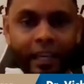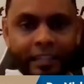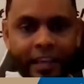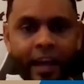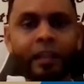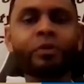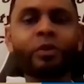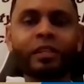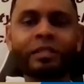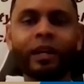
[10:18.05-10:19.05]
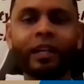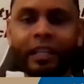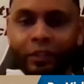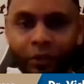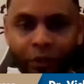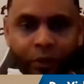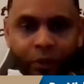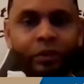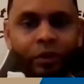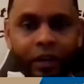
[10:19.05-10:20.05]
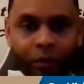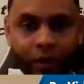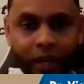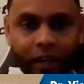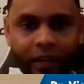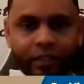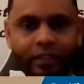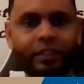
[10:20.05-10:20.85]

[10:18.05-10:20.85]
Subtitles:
it helps you as well that you know that you got to work,